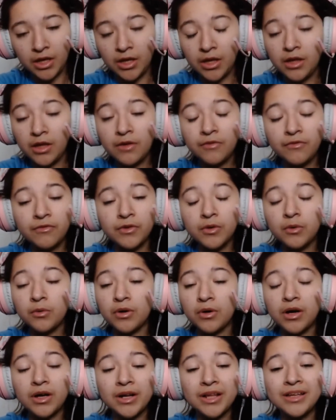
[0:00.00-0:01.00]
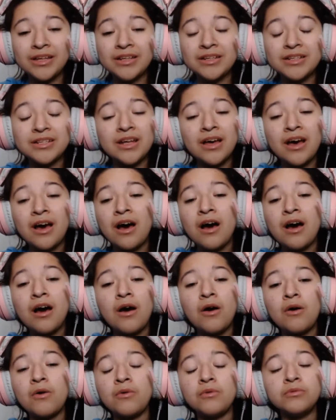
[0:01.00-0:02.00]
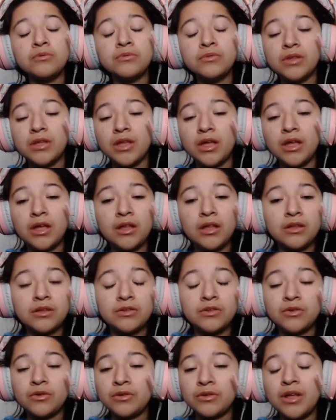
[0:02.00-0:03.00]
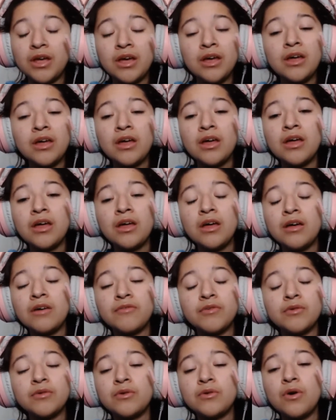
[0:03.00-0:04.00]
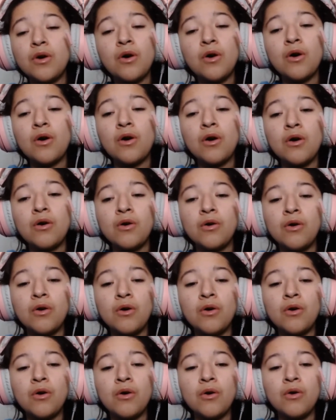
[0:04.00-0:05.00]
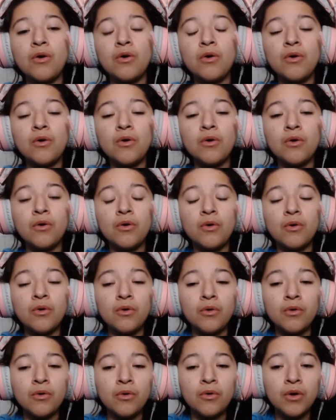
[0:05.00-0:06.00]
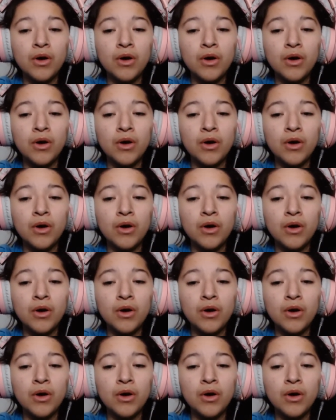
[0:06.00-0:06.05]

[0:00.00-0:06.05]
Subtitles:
If you cut it down, then you'll never know.